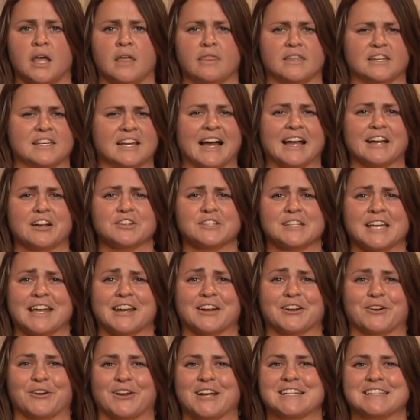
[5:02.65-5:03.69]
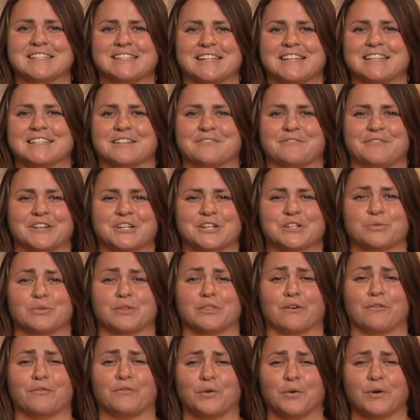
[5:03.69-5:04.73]
The Tigers had a great season, finished with
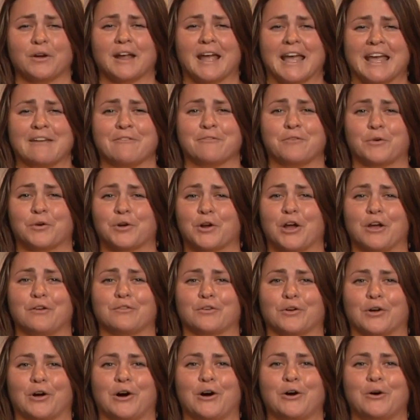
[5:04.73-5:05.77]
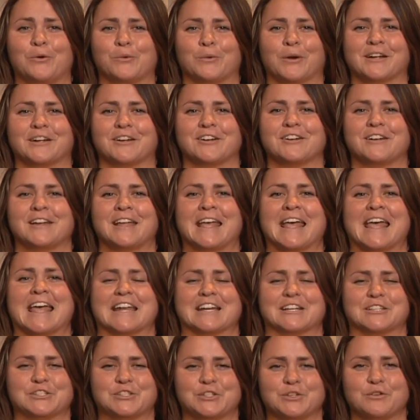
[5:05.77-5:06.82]
a 4.84 overall record and
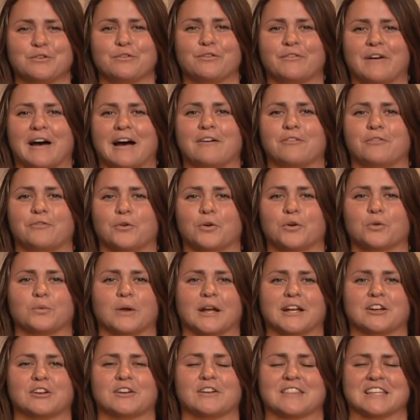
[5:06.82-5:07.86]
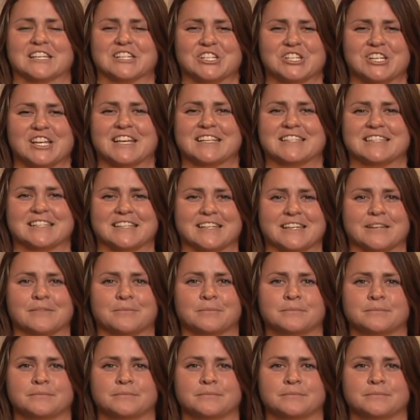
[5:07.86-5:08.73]
a 2.54 record in the GSC.